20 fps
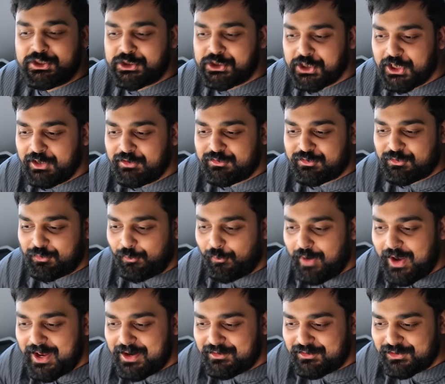just
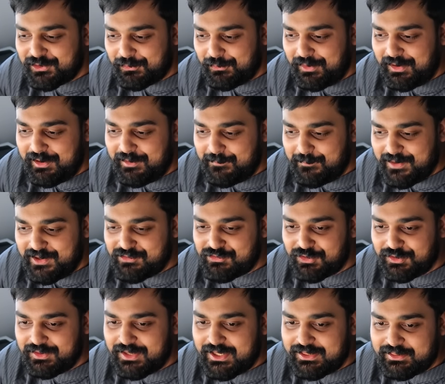read to an
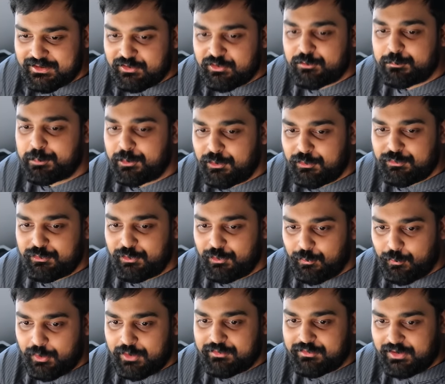admission that this
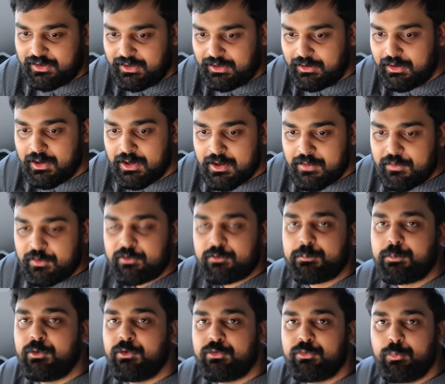person was in, this
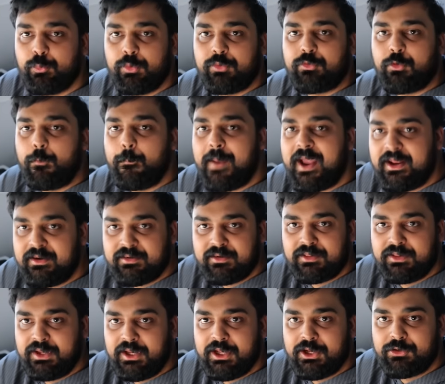person was
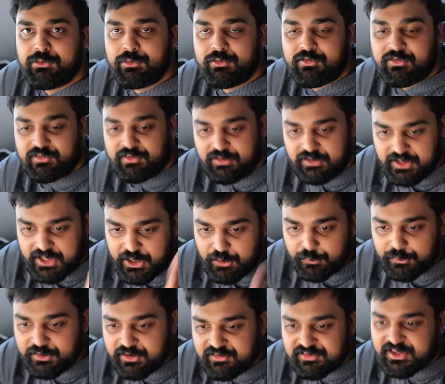romantically interested.
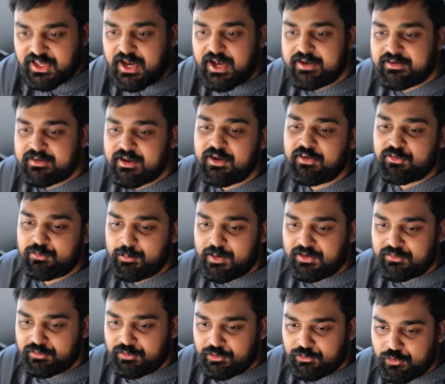Literally sent a text
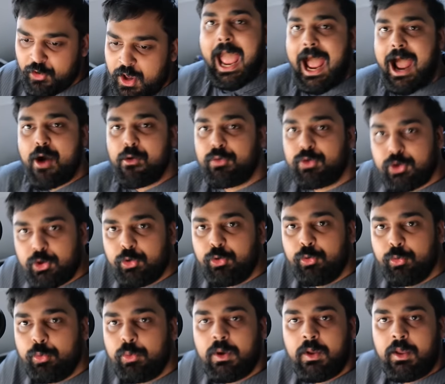message. How
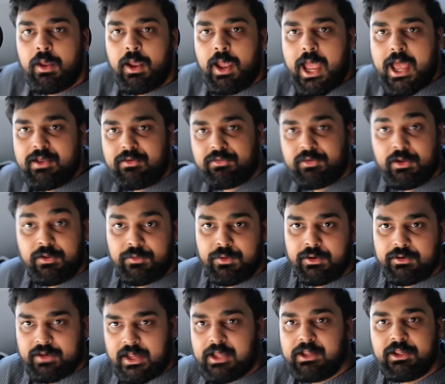you, as the
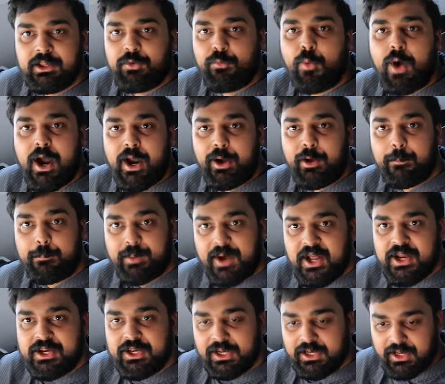Daily Wire
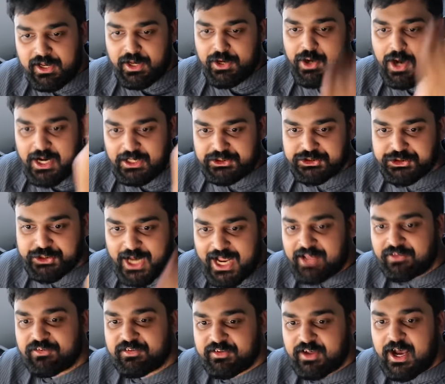pundit, cannot
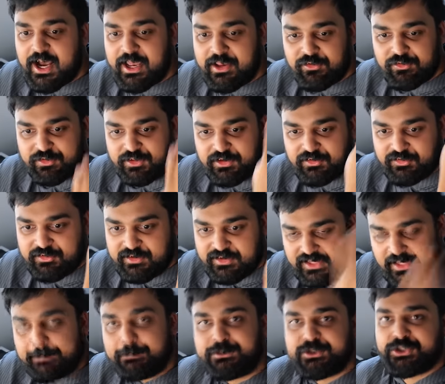chastise this
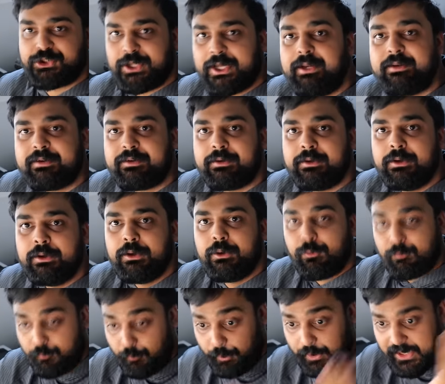dipshit
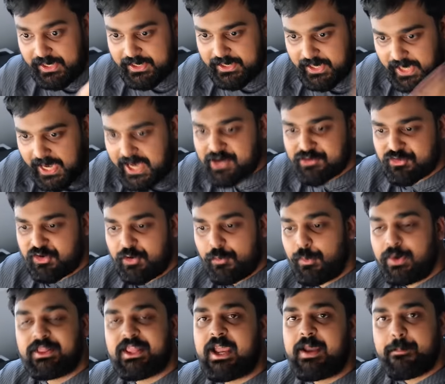for engaging
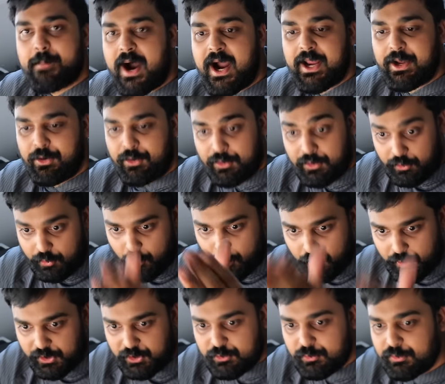with a minor,
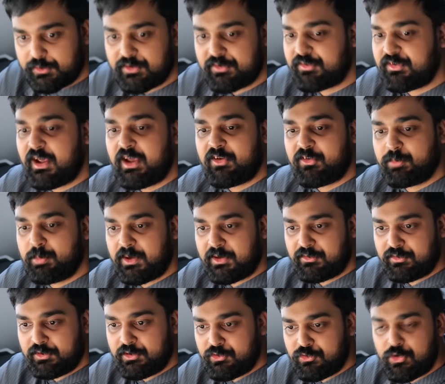according to this text
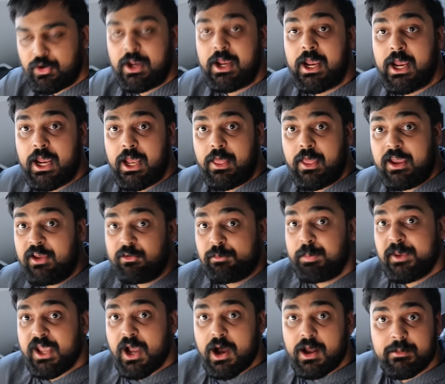message, is
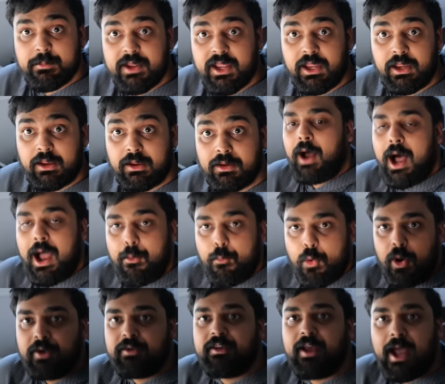beyond me. I
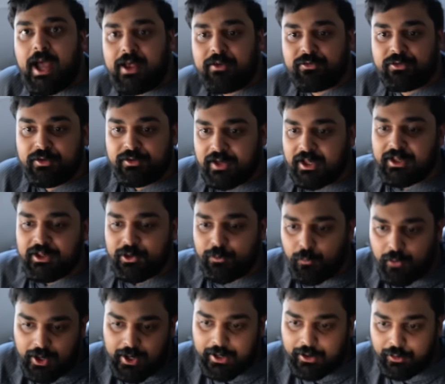want to ask the Daily
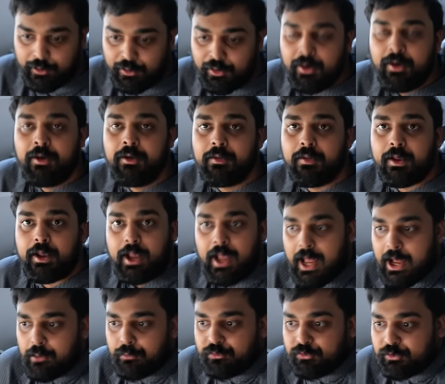Wire. Like
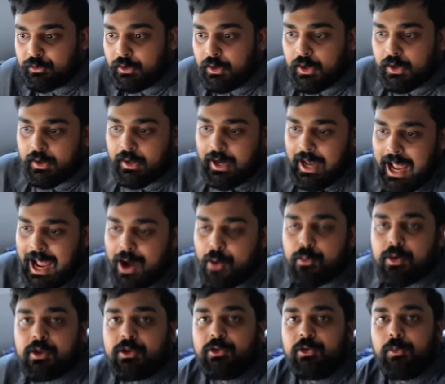how stu- like how
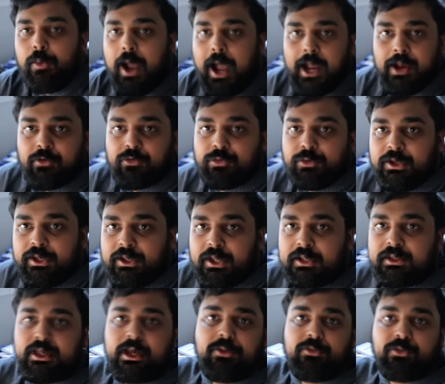can you actually
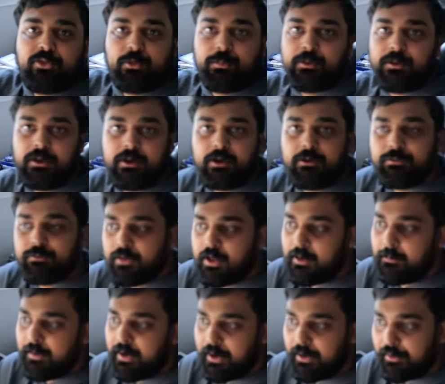let that stupidity
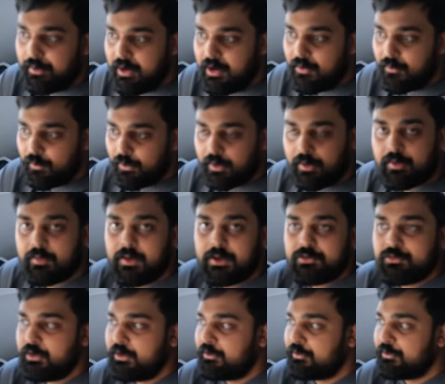fly by your network?
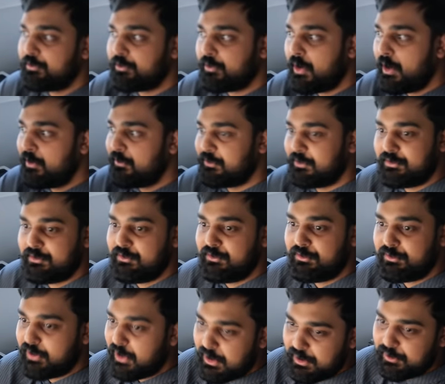Like Jesus Christ, it's
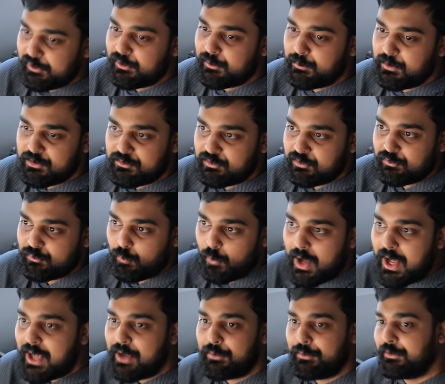insanity to me. She's
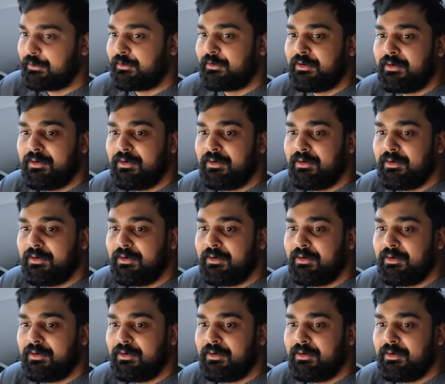wild.